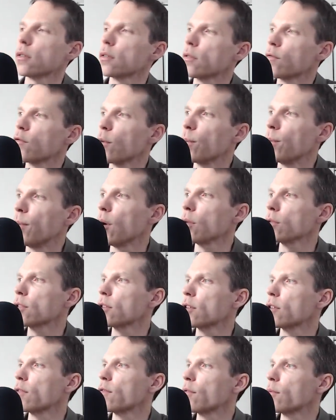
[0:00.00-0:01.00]

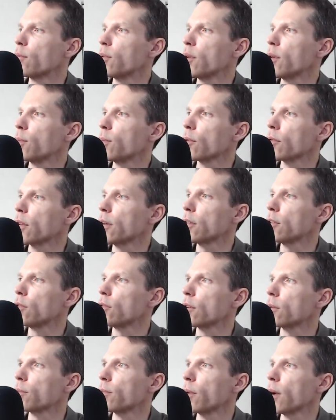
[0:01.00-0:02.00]
repulsive people that you
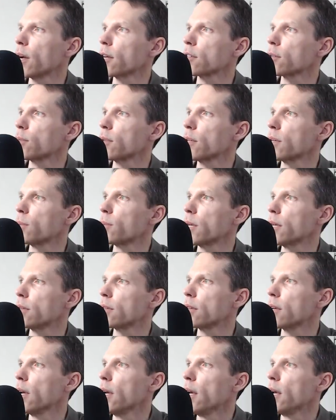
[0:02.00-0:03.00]
can possibly meet.
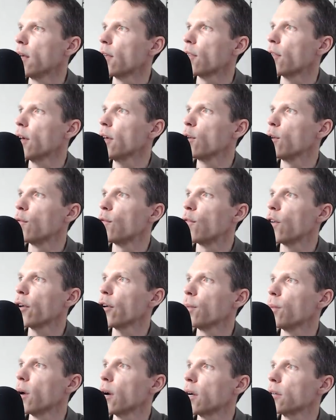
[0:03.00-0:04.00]
Thank you very
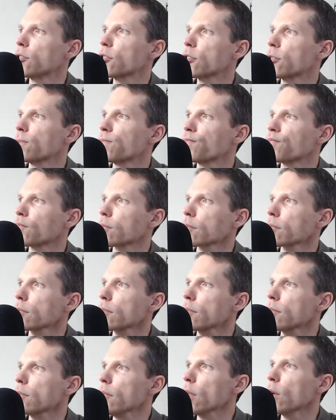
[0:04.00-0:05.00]
much
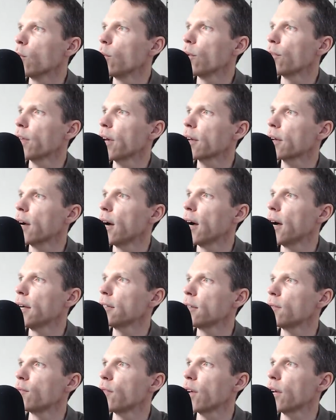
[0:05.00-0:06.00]
with that kind
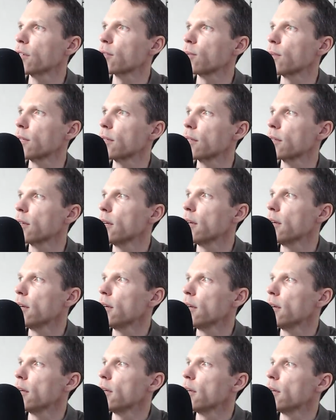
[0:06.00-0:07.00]
investment
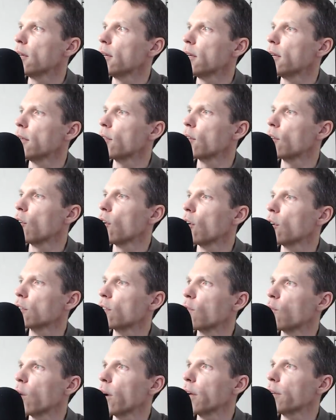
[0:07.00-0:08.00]
in the cause
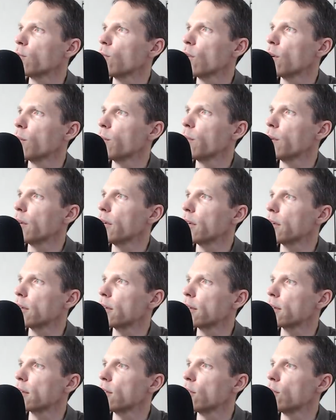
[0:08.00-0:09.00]
of white
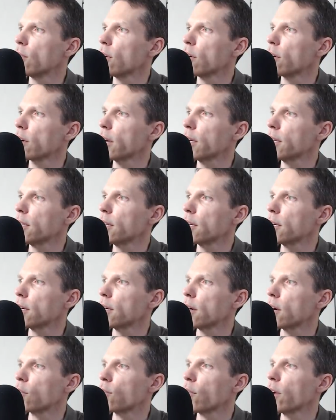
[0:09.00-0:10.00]
well-being. You are
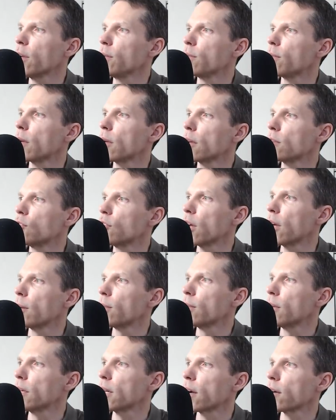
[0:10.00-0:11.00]
a great gem
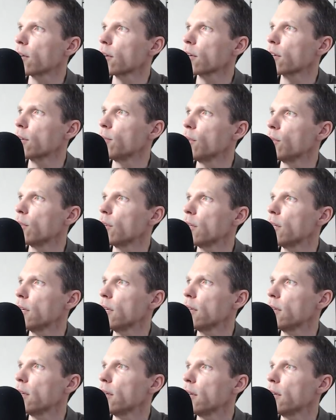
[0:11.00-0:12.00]
in our
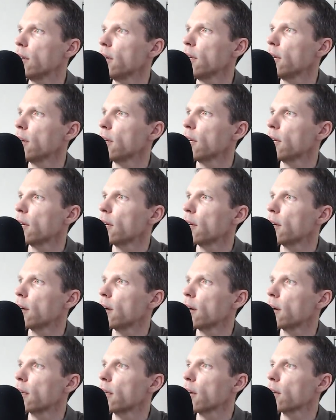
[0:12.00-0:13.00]
community.
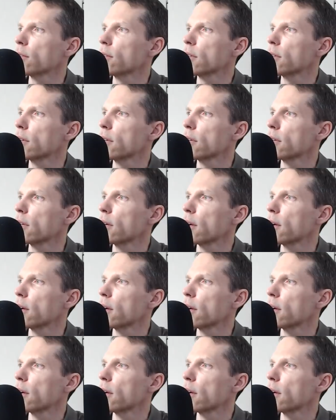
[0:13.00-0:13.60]
Celtic,